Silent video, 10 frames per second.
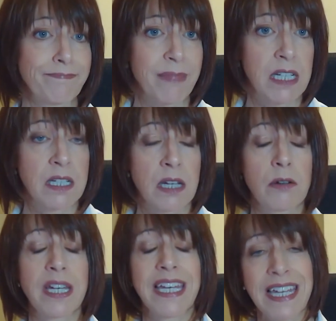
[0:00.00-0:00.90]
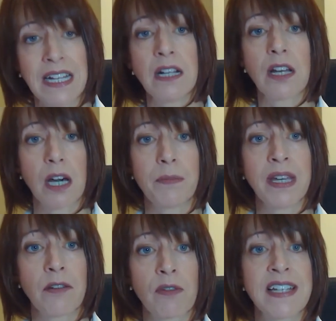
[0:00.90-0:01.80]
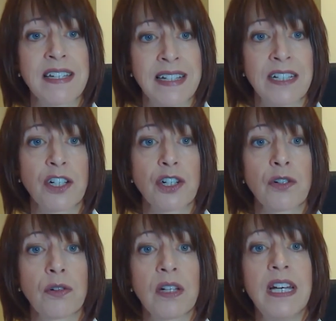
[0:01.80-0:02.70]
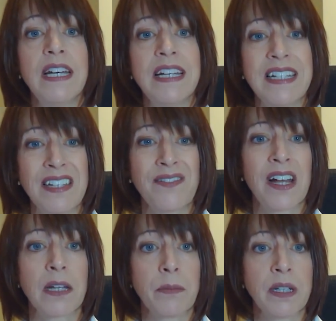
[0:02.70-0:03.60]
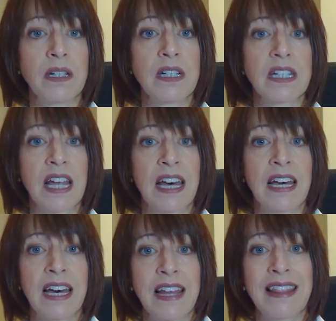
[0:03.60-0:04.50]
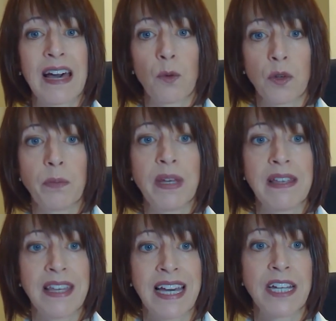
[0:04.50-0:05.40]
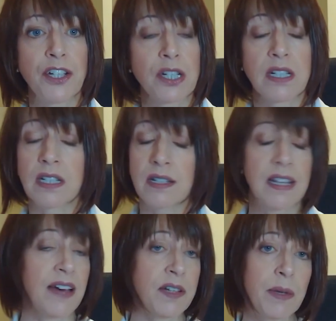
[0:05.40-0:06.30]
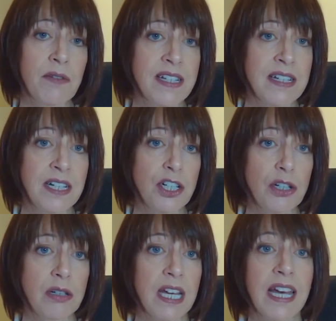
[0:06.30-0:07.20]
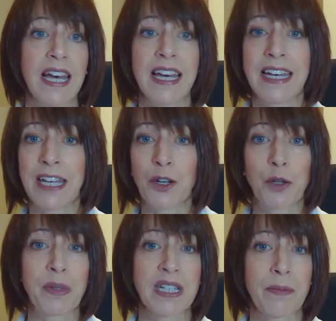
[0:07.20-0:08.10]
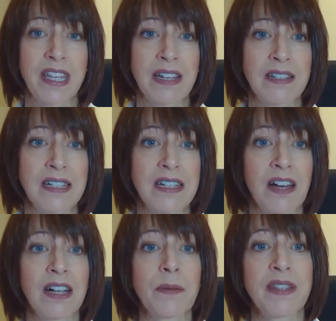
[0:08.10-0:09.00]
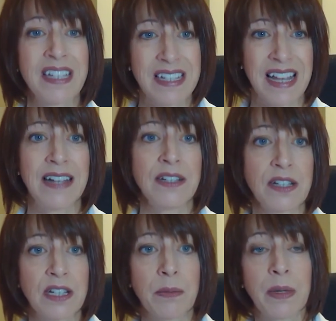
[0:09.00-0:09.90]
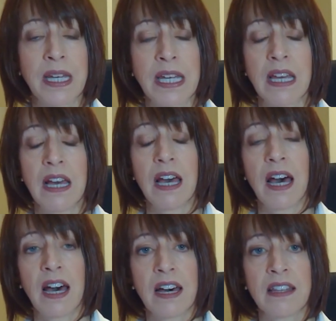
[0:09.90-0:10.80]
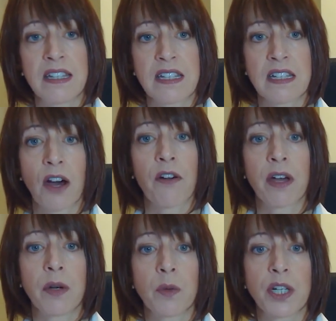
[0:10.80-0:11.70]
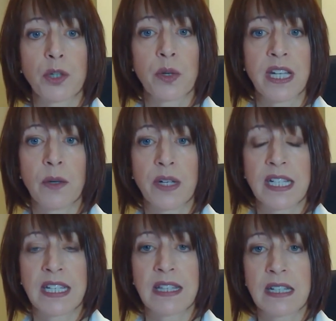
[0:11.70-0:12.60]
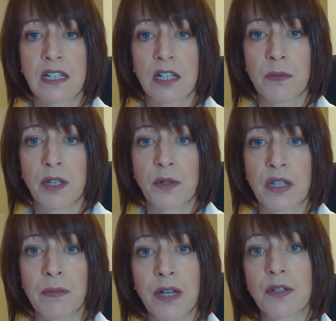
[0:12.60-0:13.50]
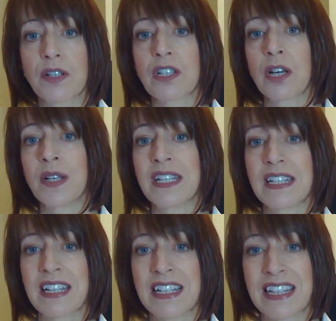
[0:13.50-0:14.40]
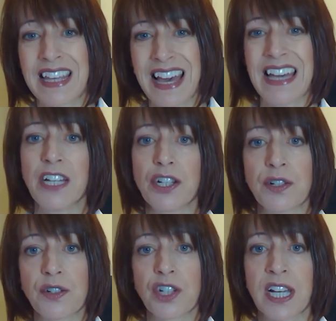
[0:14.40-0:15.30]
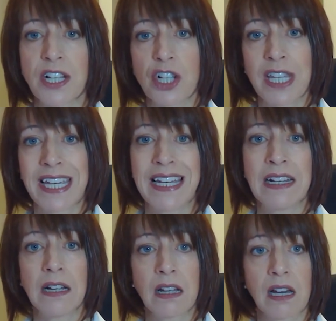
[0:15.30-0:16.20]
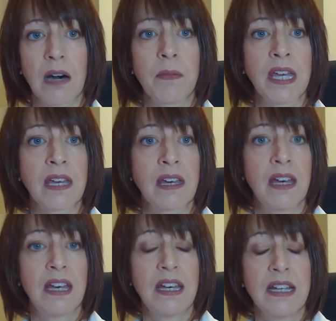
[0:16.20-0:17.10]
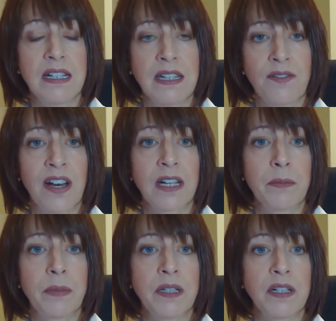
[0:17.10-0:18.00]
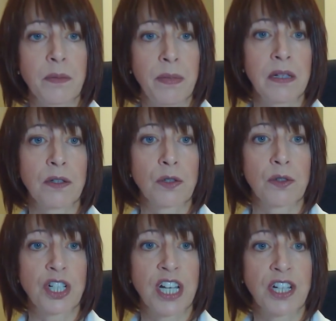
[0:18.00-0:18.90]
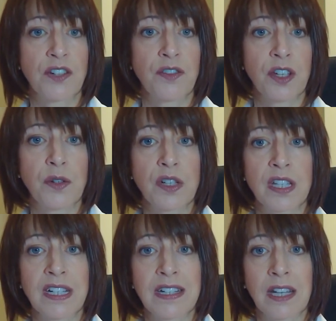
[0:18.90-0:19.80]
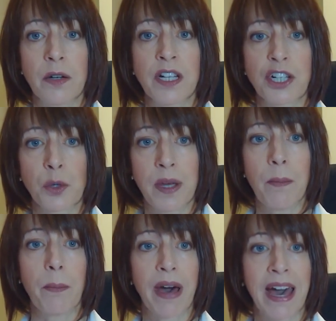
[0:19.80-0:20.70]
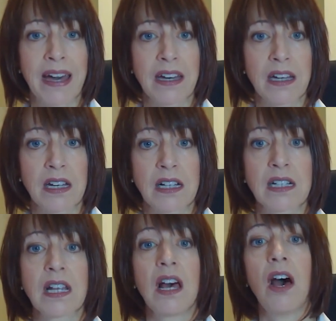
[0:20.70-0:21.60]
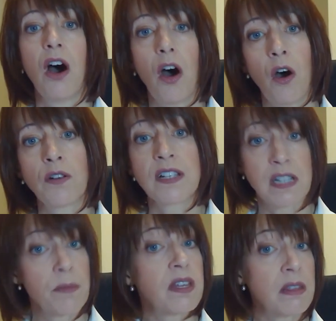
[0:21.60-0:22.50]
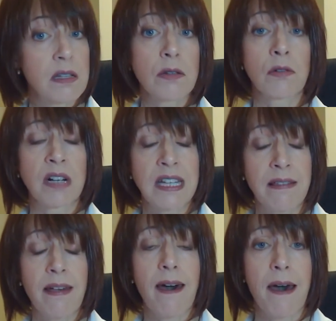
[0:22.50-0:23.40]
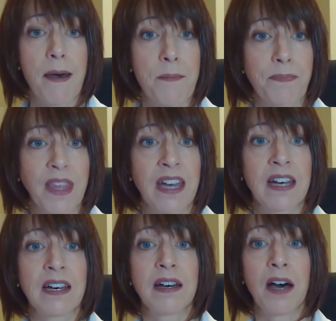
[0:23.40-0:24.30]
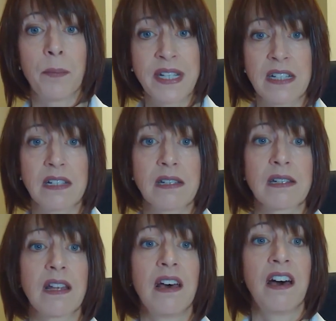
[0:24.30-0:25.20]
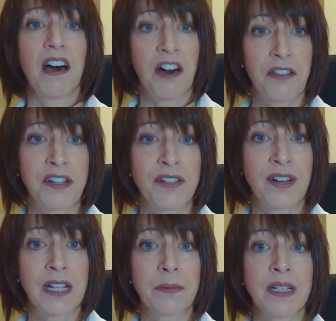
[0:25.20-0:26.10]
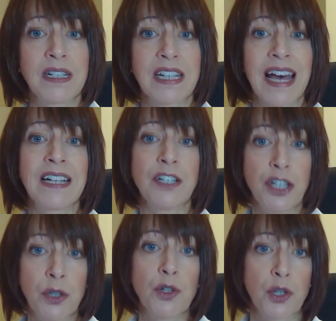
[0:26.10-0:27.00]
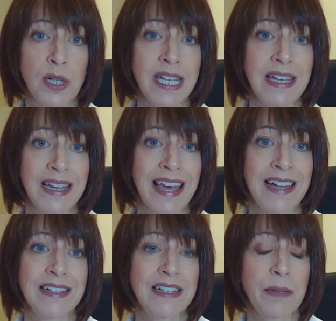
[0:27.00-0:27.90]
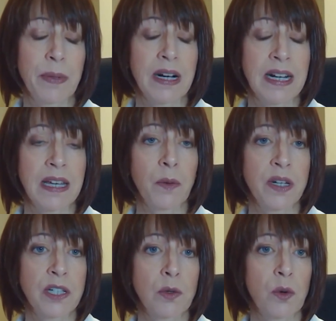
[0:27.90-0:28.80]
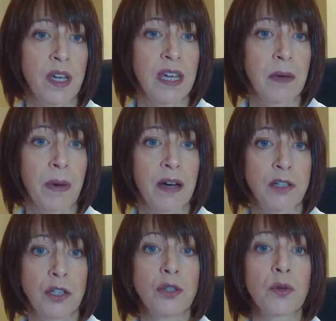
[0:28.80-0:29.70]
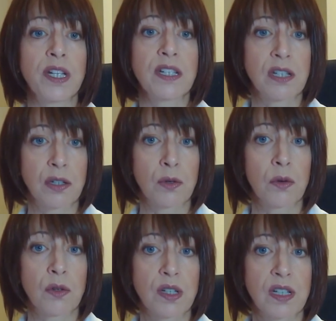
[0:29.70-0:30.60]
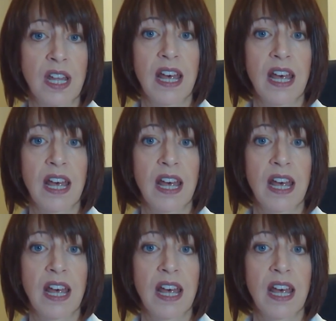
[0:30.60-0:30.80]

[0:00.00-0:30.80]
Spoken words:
So incoming residential development, and that would be the agent. It doesn't have to be residential, it could be something else entirely, but this tends to be the scenario in which we see this term used the most. So it's the agent of change, the incoming development, built or change of use that is going to impact on something that's already there, a business, other development, and usually, again, typically we're talking about a noise source,